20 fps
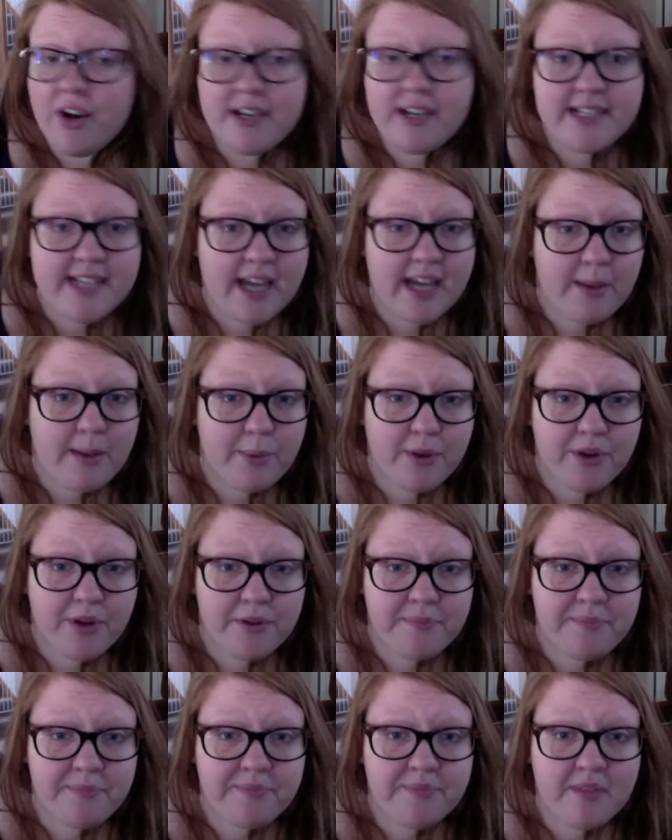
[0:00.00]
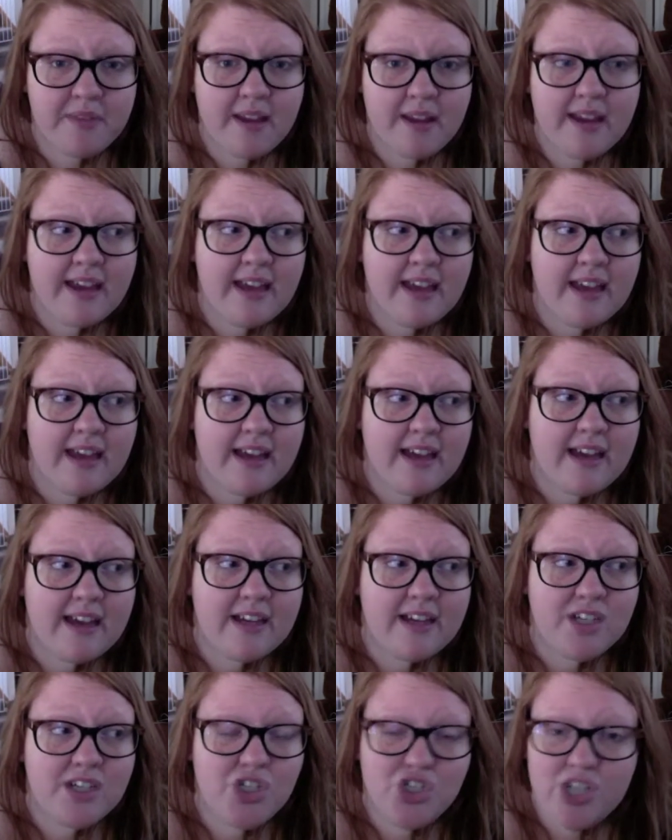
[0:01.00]
a table.
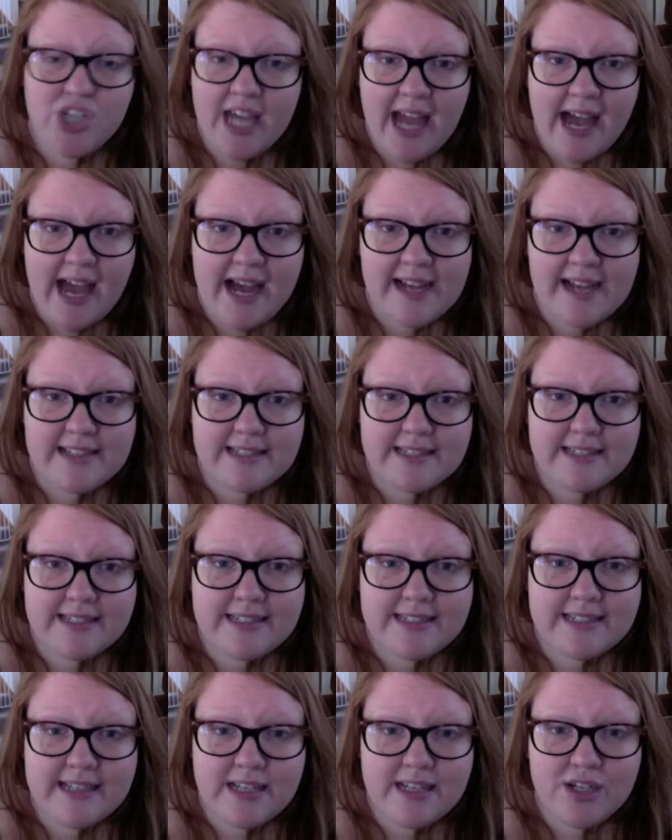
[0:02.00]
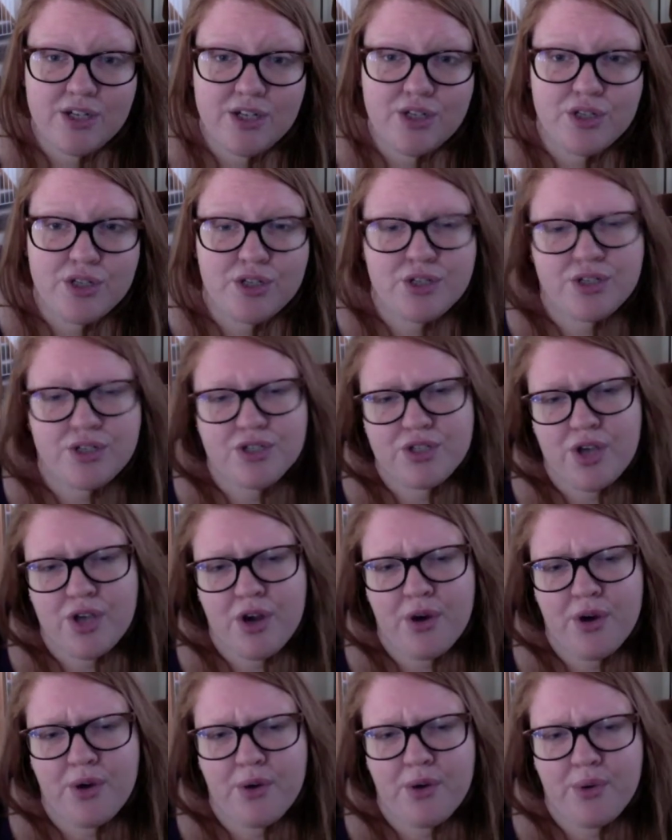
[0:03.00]
She asks,
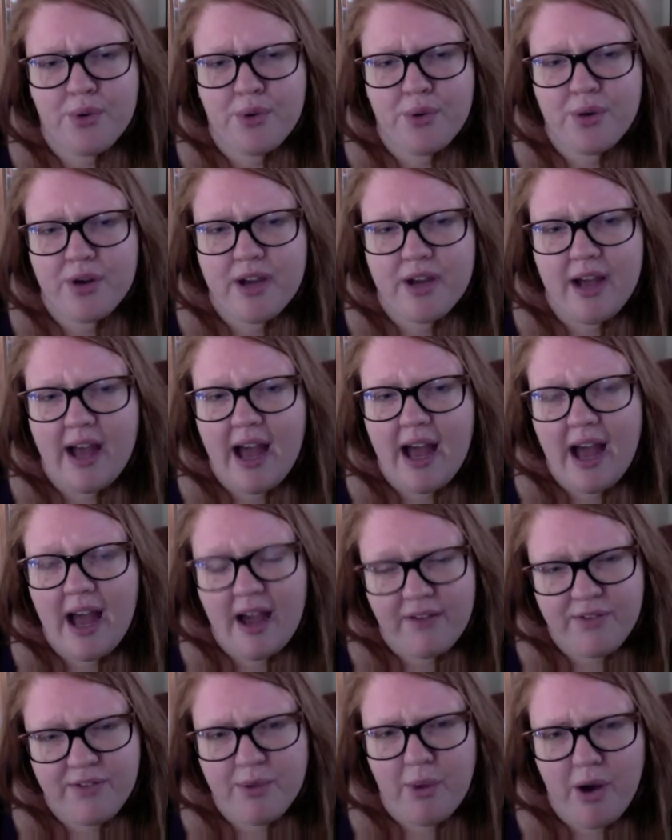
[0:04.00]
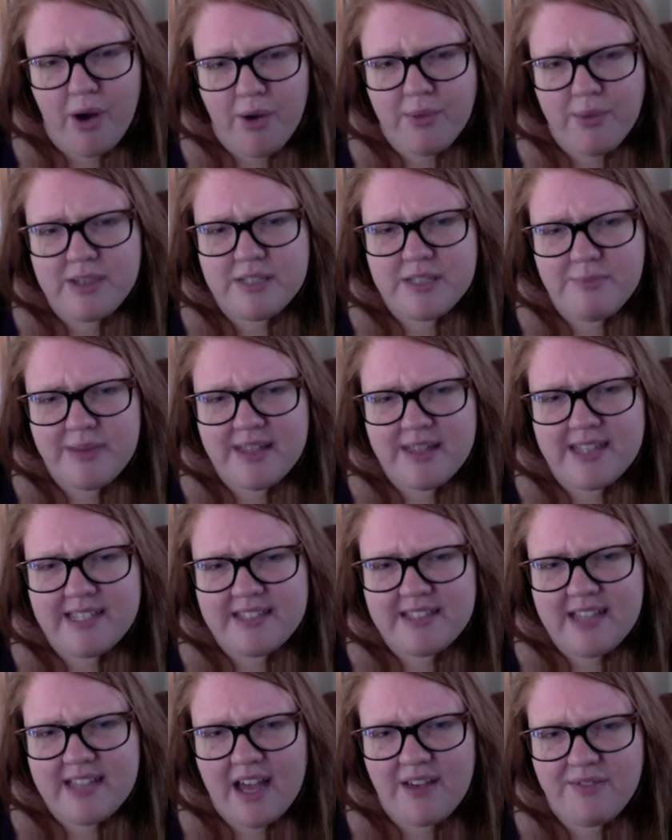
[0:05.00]
"So, have you always been
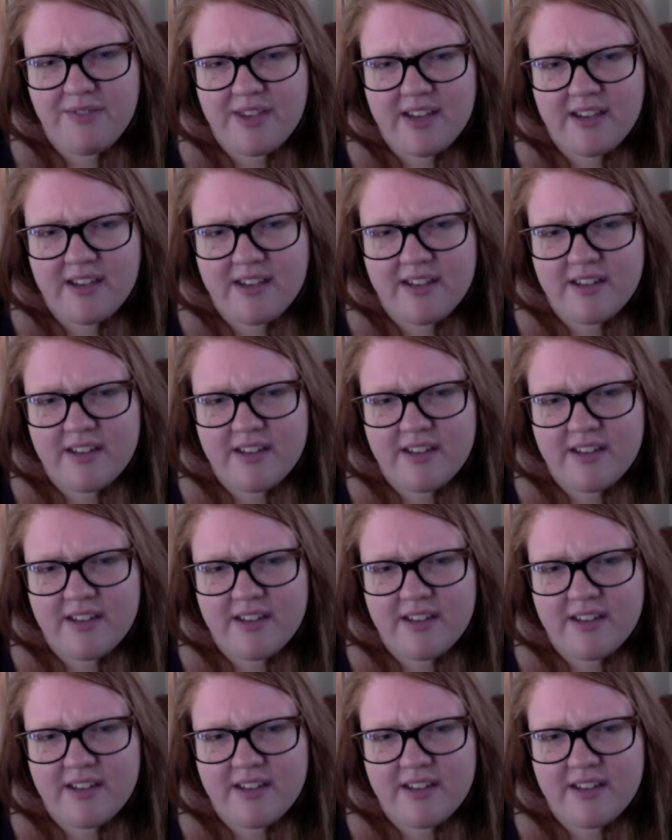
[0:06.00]
this heavy?"